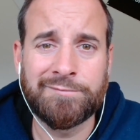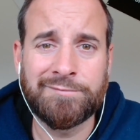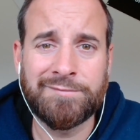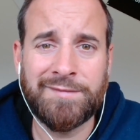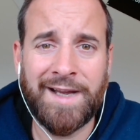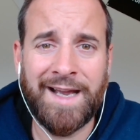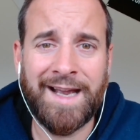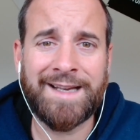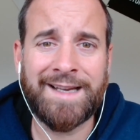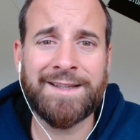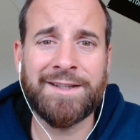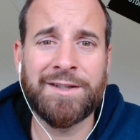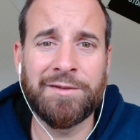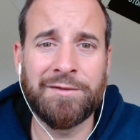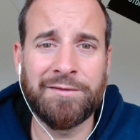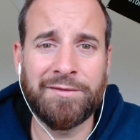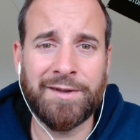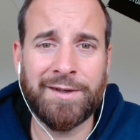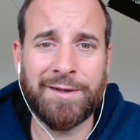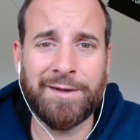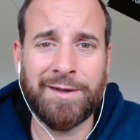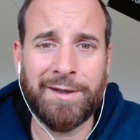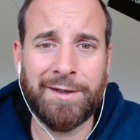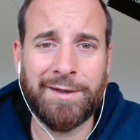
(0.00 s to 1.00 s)
active
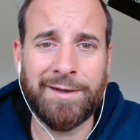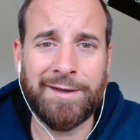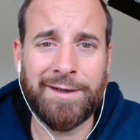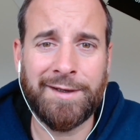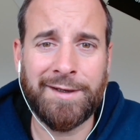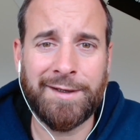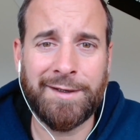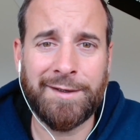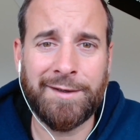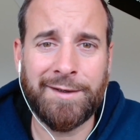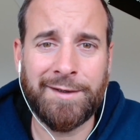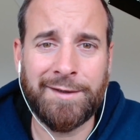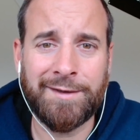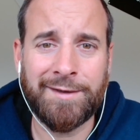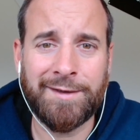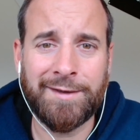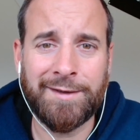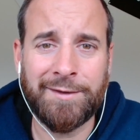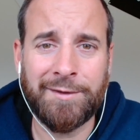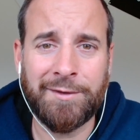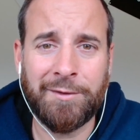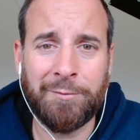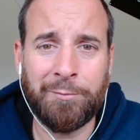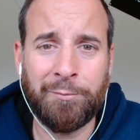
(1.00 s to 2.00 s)

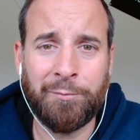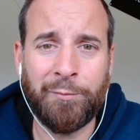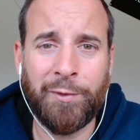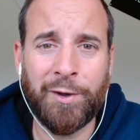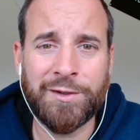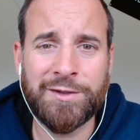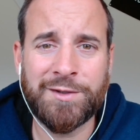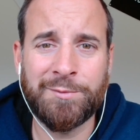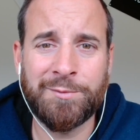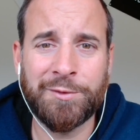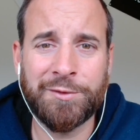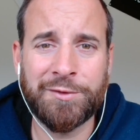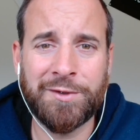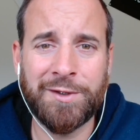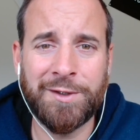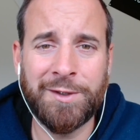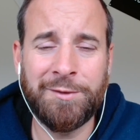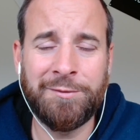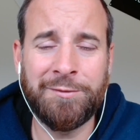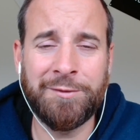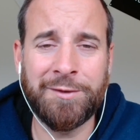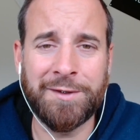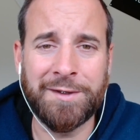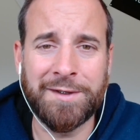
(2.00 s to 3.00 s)
and possible to
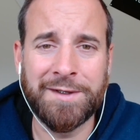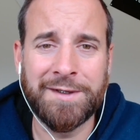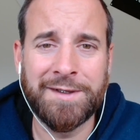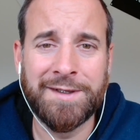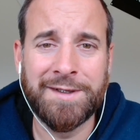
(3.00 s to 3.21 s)
live in.